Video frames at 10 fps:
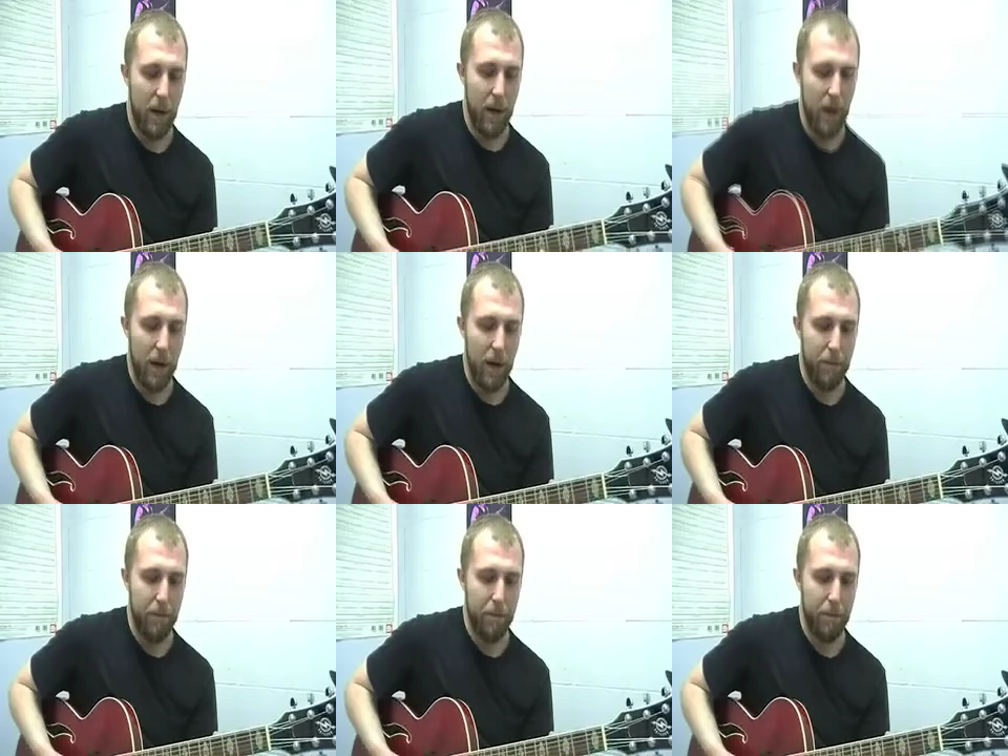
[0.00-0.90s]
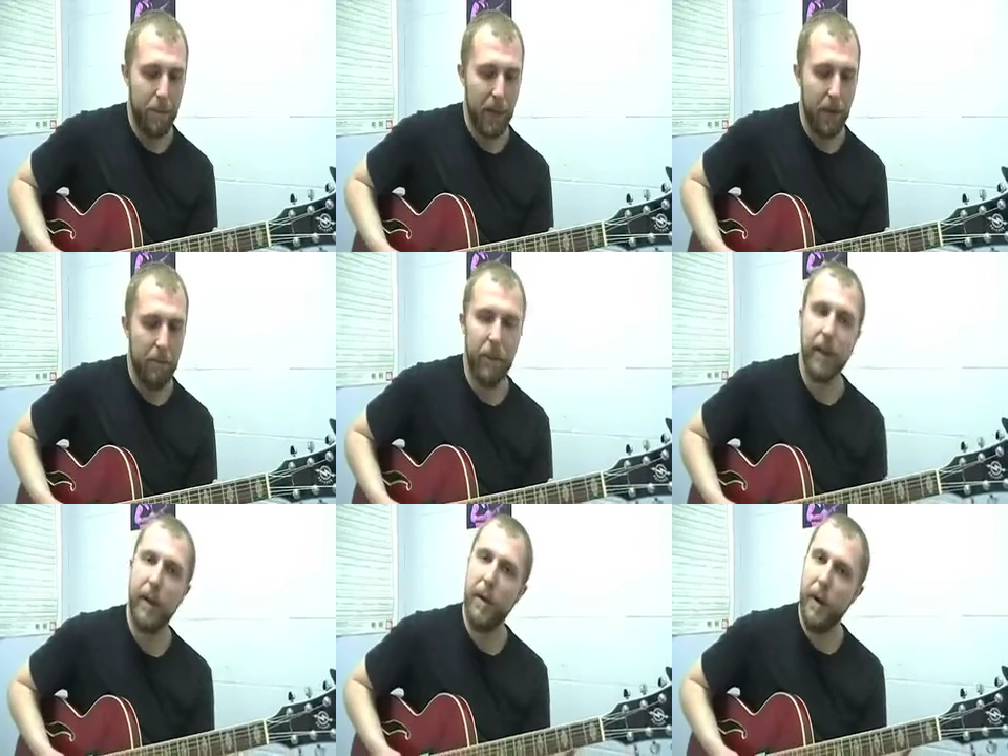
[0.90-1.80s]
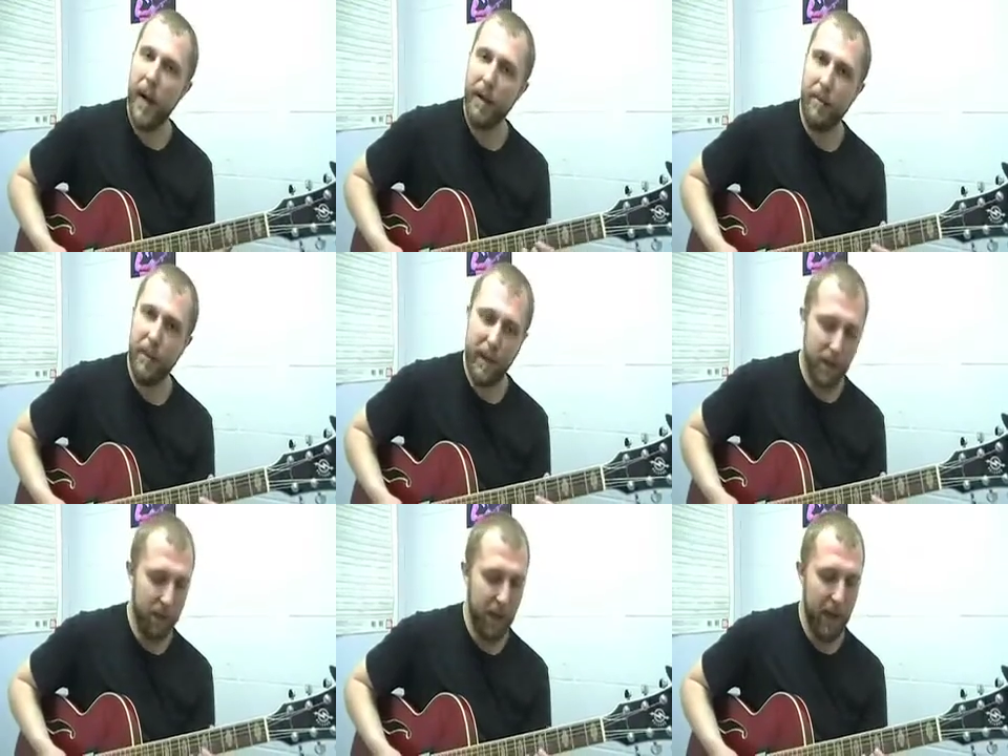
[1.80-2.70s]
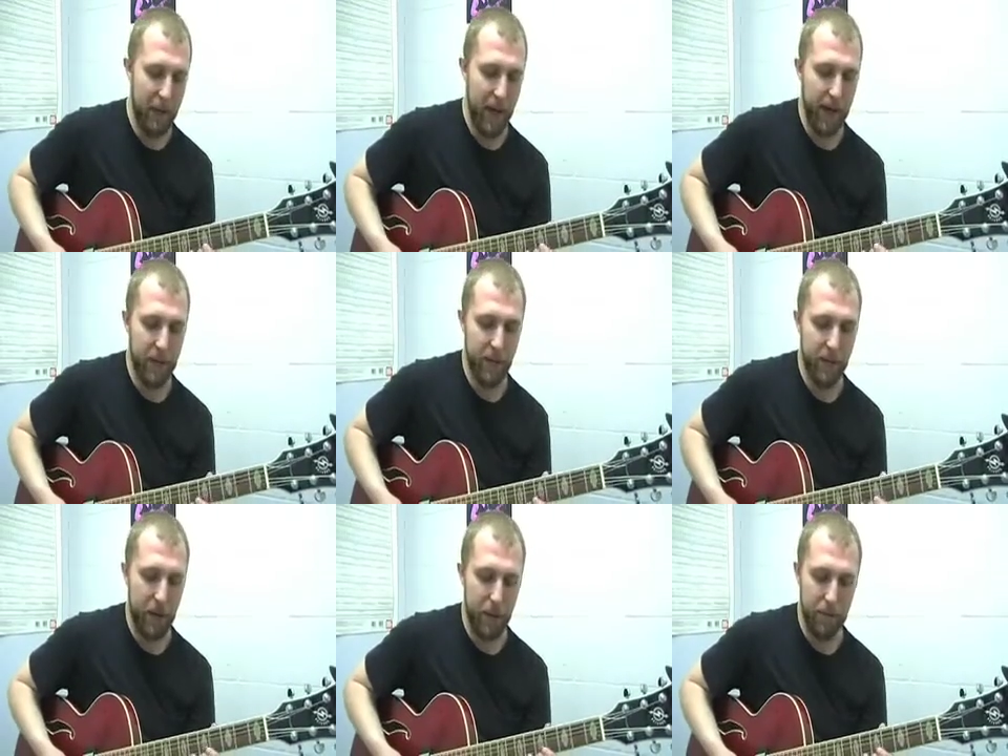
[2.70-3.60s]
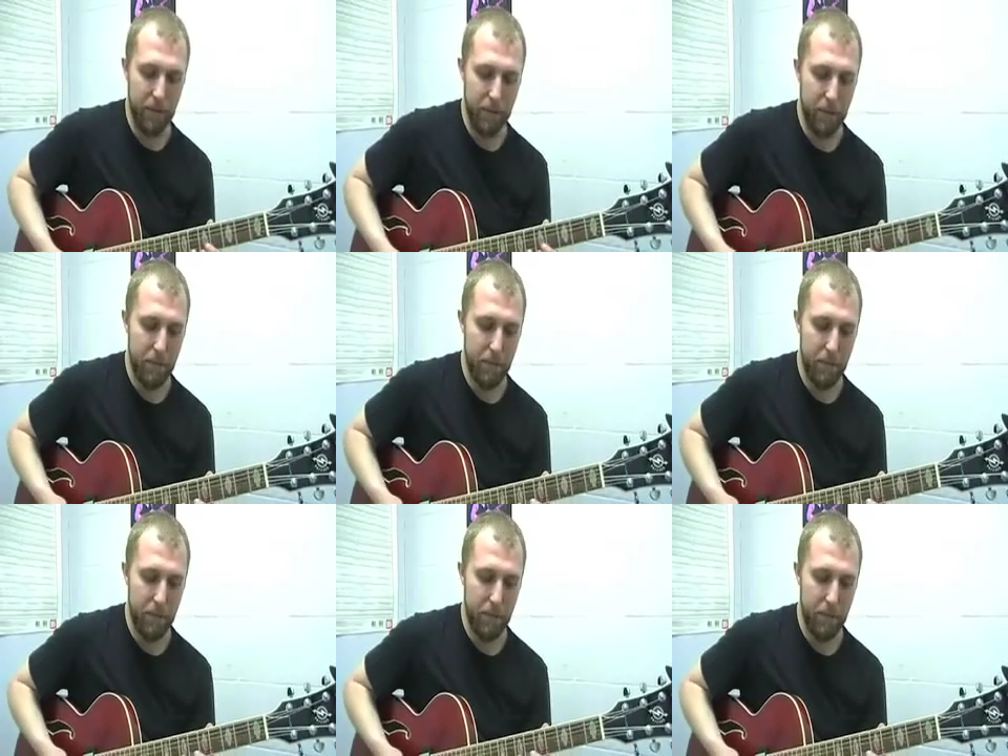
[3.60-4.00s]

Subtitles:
But they don't have to be used that way. I could just go.